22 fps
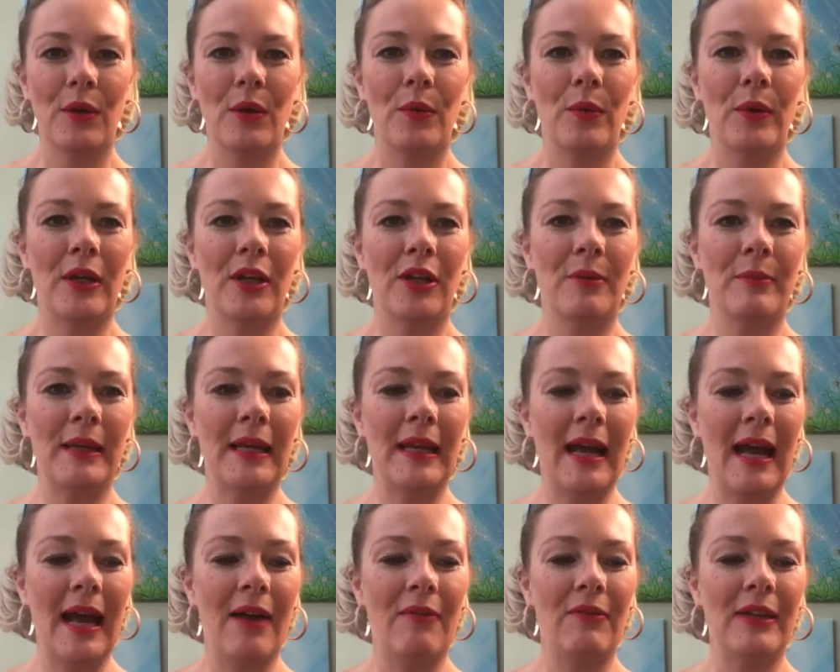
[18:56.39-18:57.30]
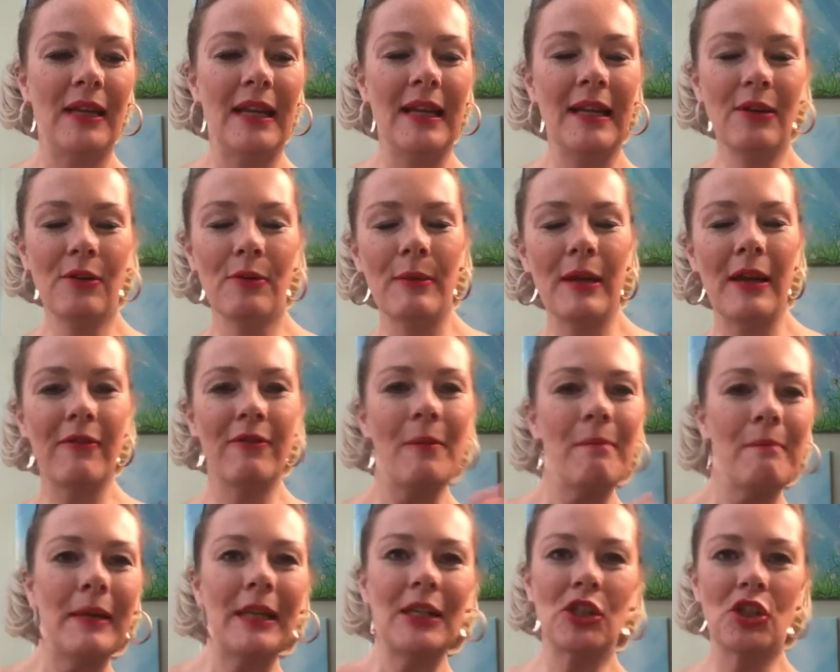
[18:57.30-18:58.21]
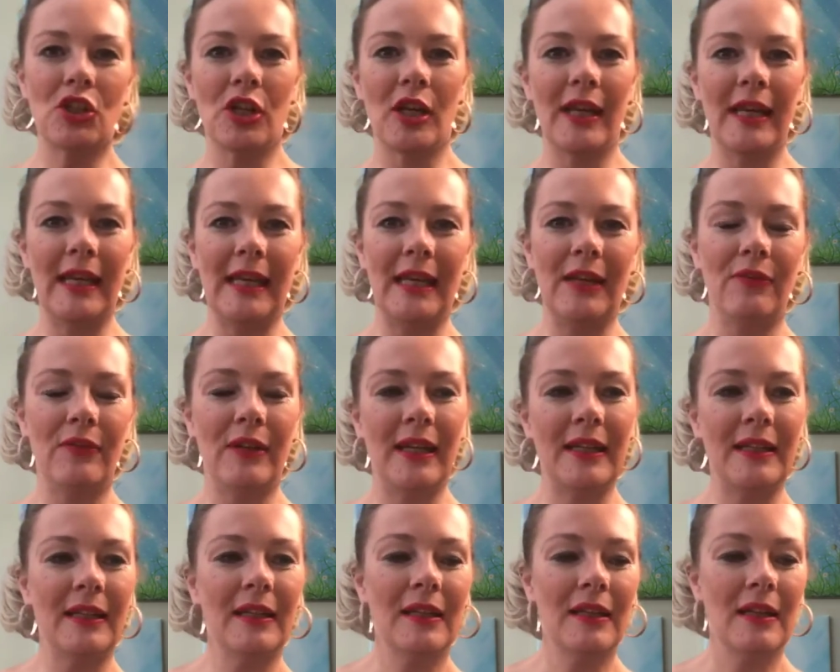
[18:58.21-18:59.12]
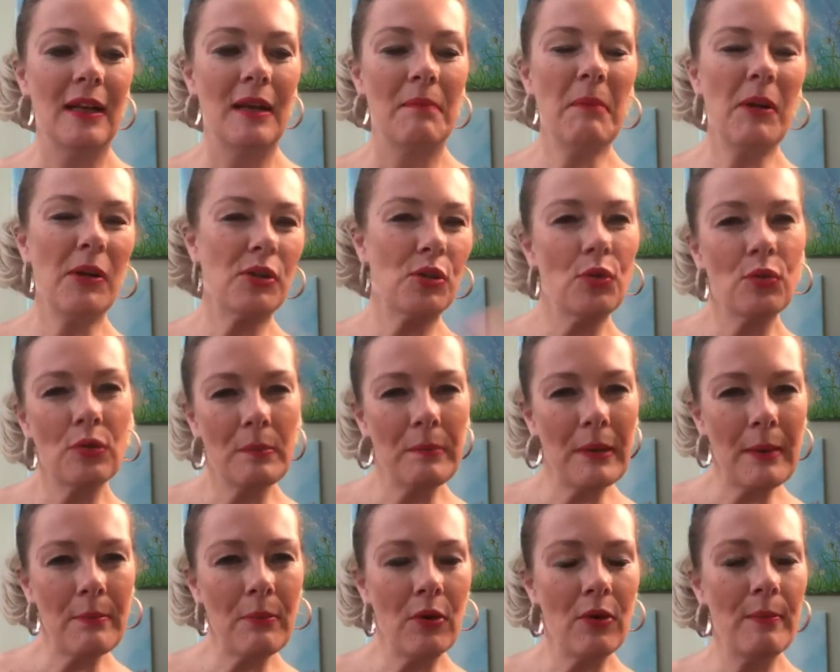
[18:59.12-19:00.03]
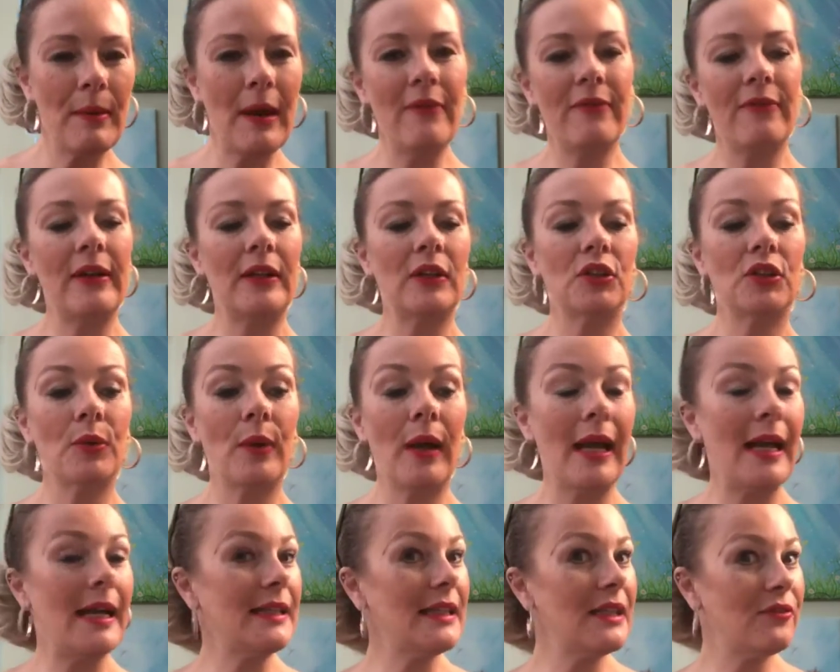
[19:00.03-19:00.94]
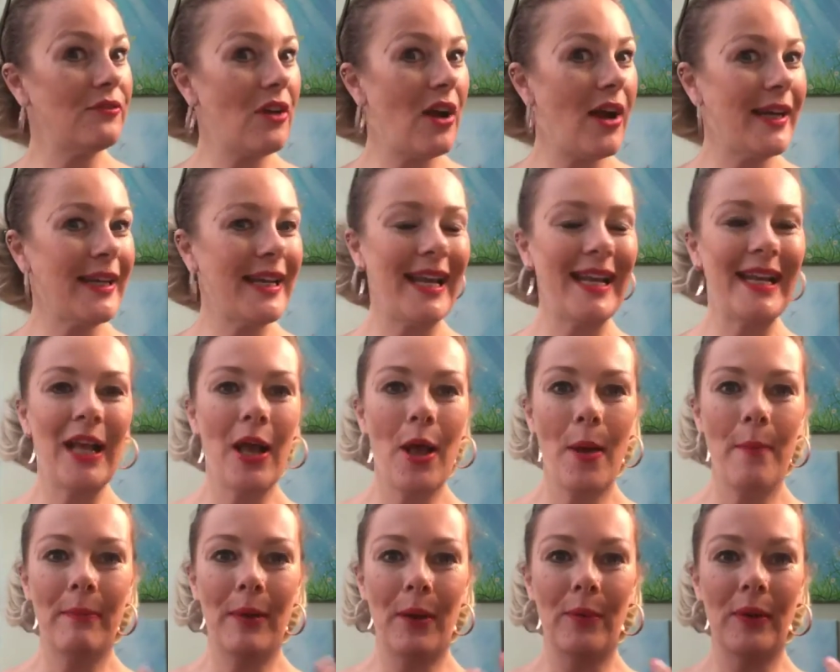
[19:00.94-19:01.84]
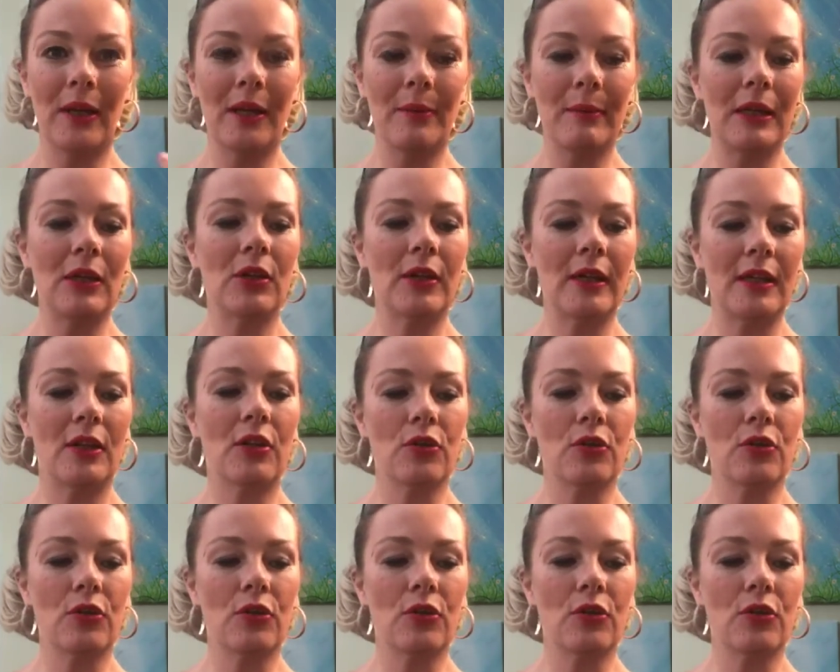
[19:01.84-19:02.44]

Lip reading: We're going to be having a little bit of a mixture evening. We might talk a bit more about Feng Shui as it's Friday, but we're going to be looking at